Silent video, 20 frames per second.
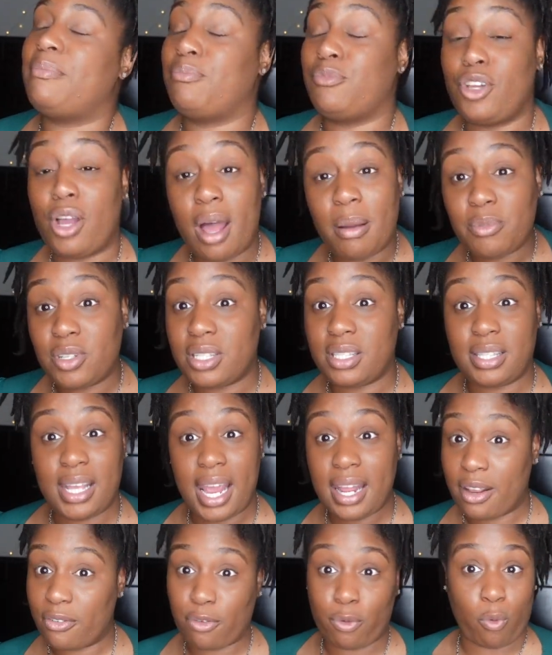y'all, I'm just
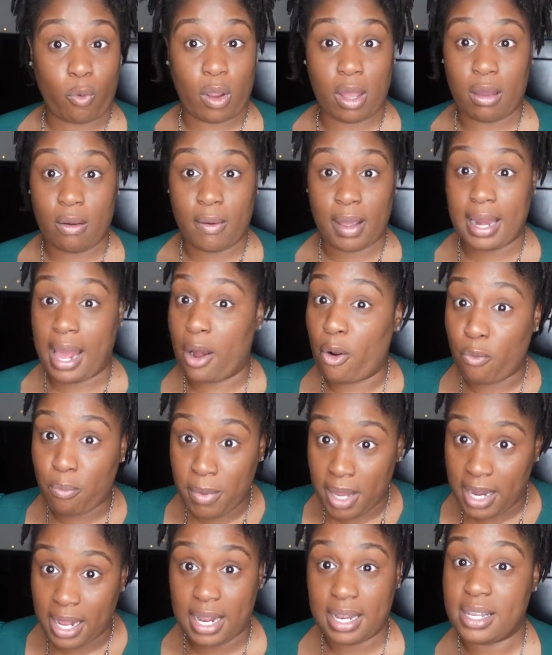saying it for real, and I don't
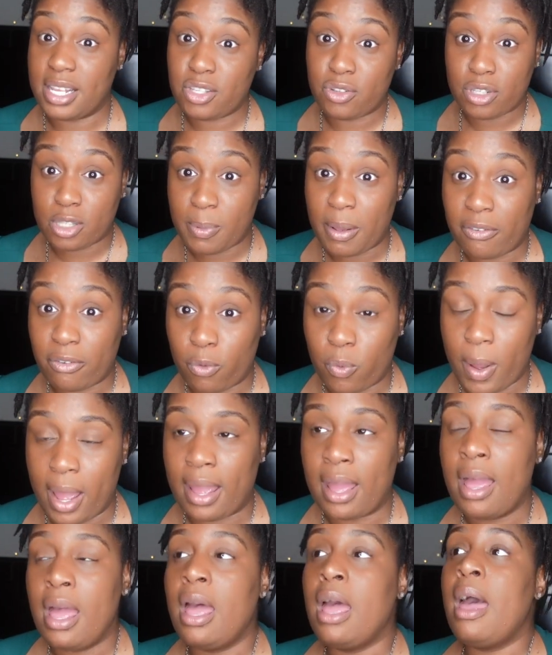mean it in a disrespectful way,
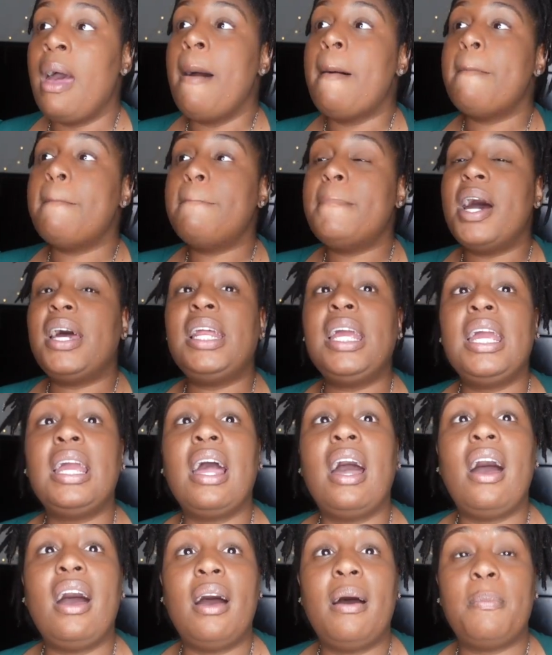muddying
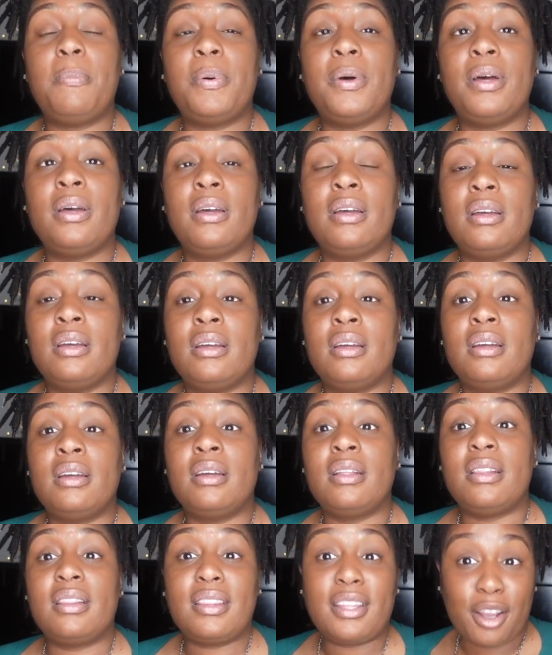up
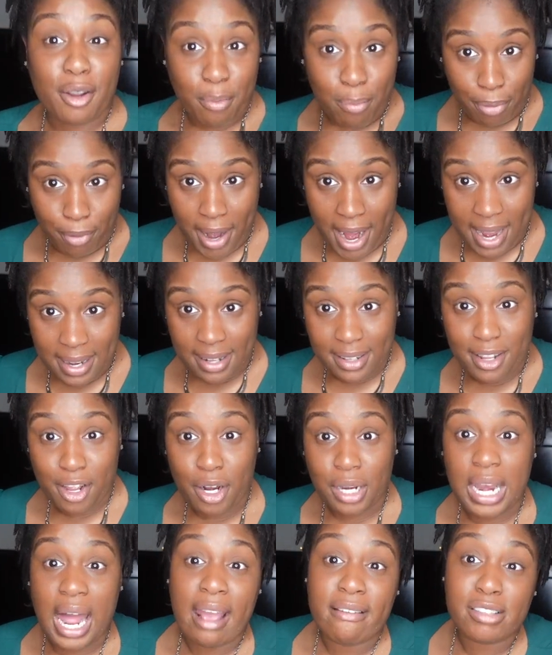their brand and their
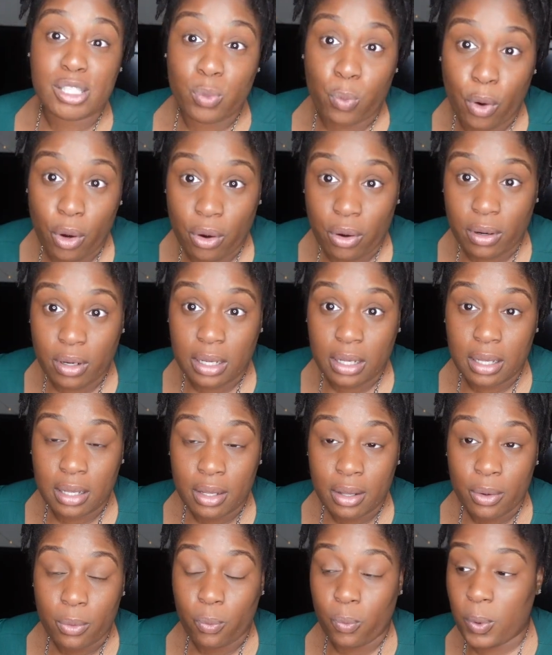life's work
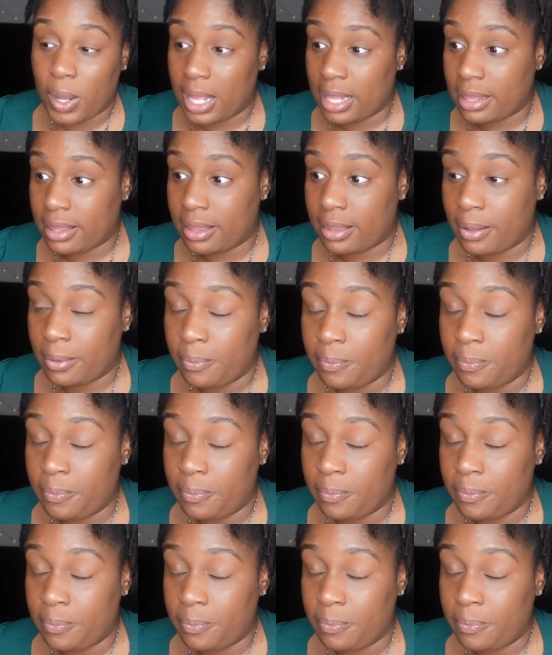with